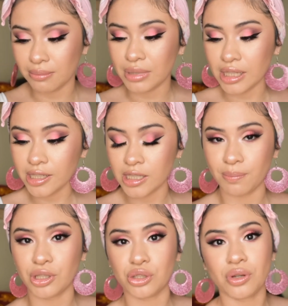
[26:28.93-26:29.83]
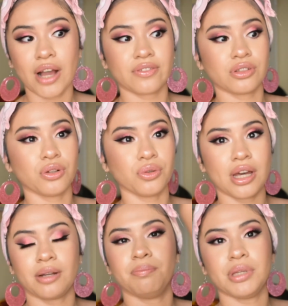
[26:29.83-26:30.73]
mist, but you have to go
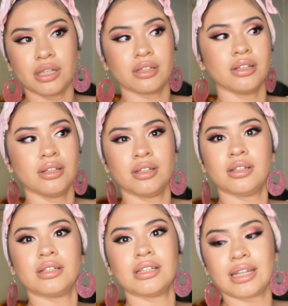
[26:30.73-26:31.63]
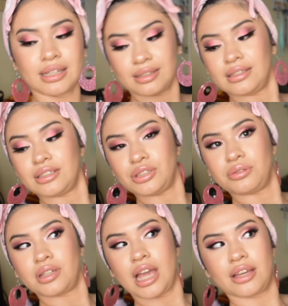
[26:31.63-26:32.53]
at a big, like, you
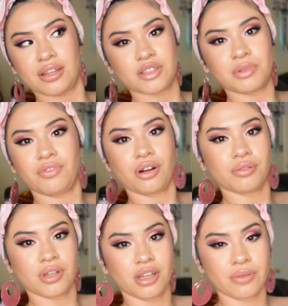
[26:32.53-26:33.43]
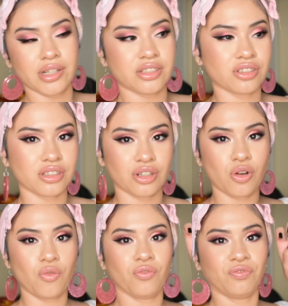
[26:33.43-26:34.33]
have to be far away, otherwise it's just gonna
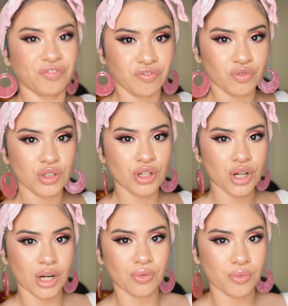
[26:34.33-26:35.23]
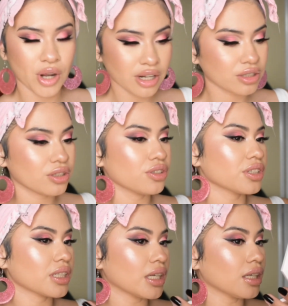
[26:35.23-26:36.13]
go right onto your
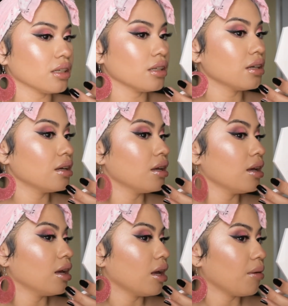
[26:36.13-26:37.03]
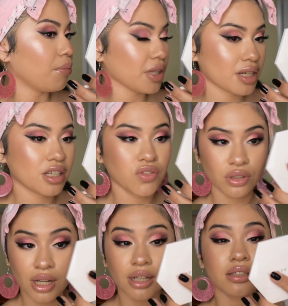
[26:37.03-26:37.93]
skin. But that does feel
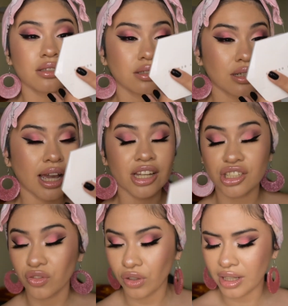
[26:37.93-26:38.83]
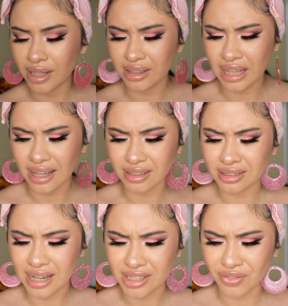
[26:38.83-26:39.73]
nice. I just feel like that
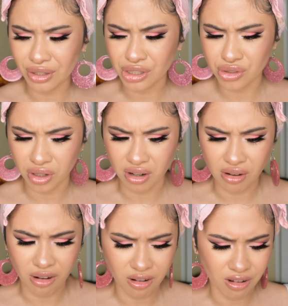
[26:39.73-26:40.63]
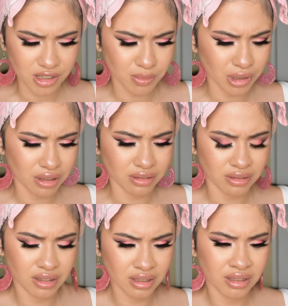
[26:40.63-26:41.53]
has a very strong alcohol smell.
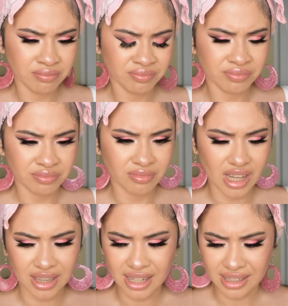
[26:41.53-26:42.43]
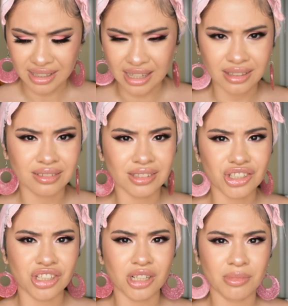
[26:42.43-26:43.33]
And like that
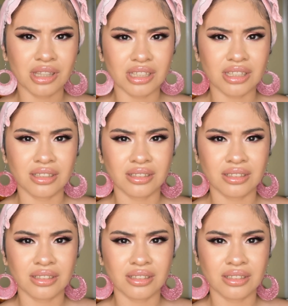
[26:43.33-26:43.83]
legitimately